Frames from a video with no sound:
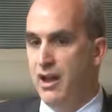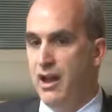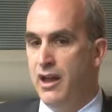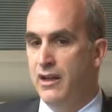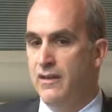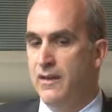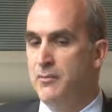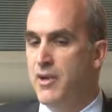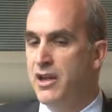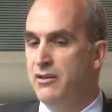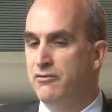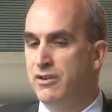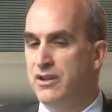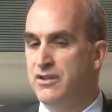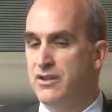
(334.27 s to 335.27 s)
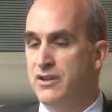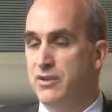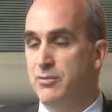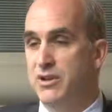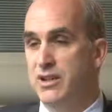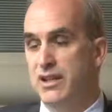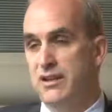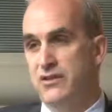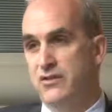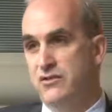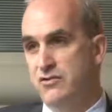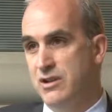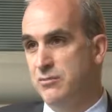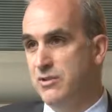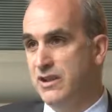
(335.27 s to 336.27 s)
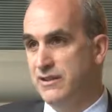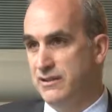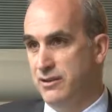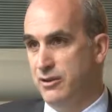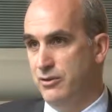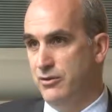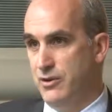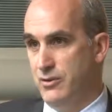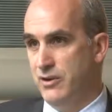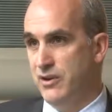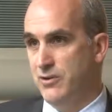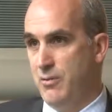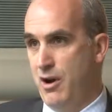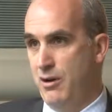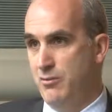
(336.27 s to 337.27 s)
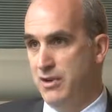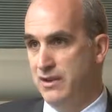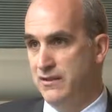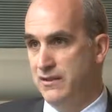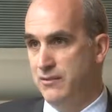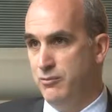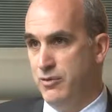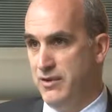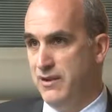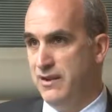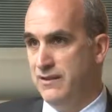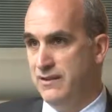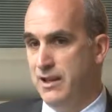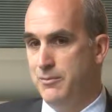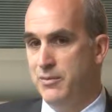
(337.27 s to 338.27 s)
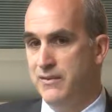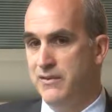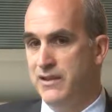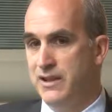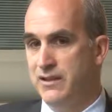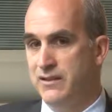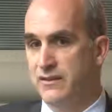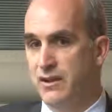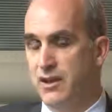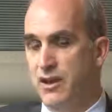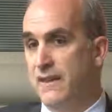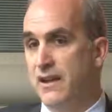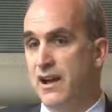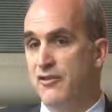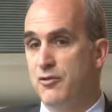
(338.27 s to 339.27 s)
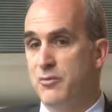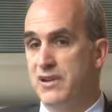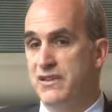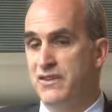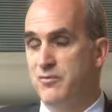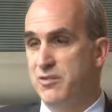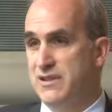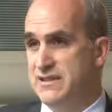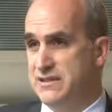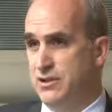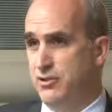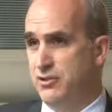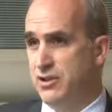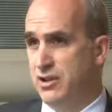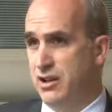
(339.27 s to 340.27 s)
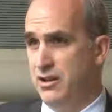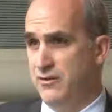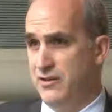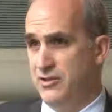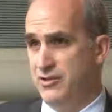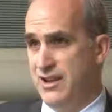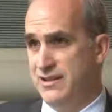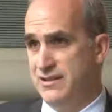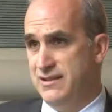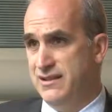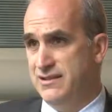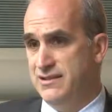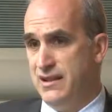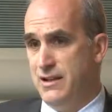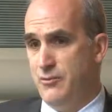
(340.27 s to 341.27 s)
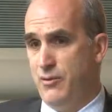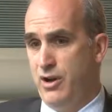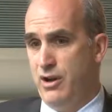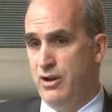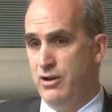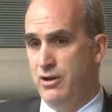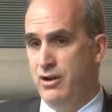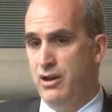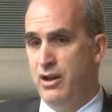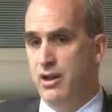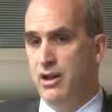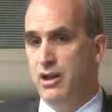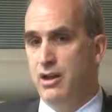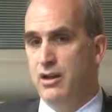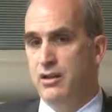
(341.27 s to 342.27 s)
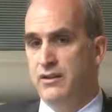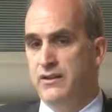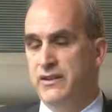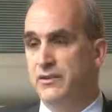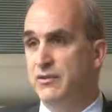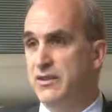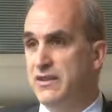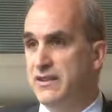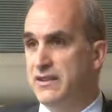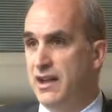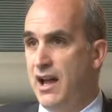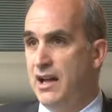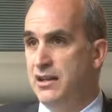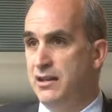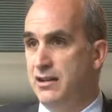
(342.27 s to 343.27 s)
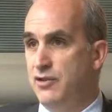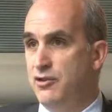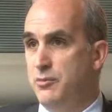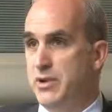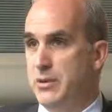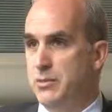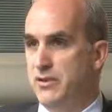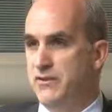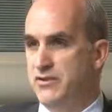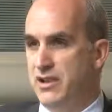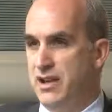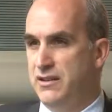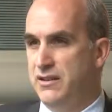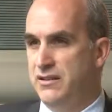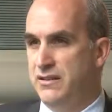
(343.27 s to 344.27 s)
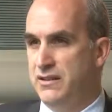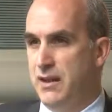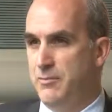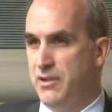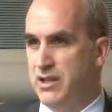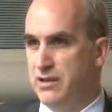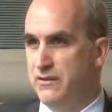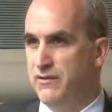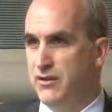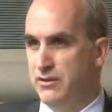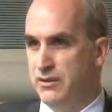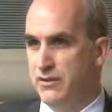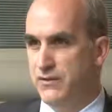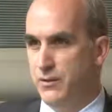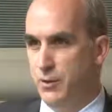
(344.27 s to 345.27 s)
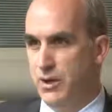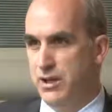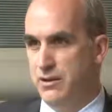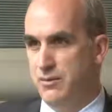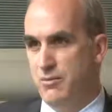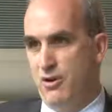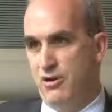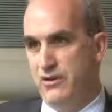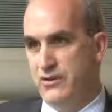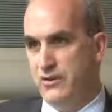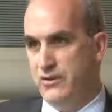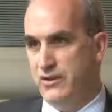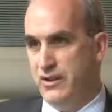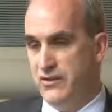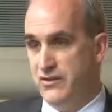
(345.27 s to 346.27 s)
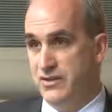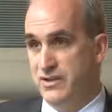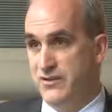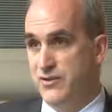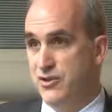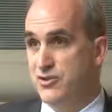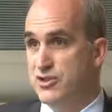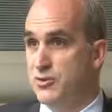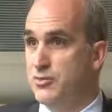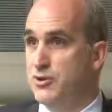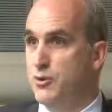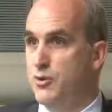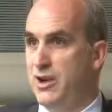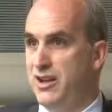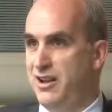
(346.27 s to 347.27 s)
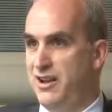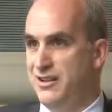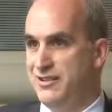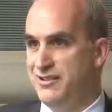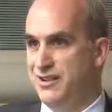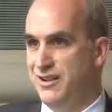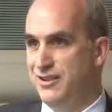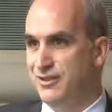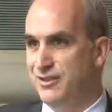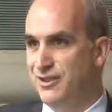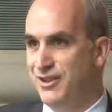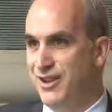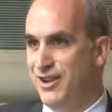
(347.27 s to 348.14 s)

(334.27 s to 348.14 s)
And the MENA region has been extremely slow to experiment with these type of things. The governments have been slow to kind of address this, and where civil society and other people have tried to step in and fill this void, the bar associations have usually been quite hostile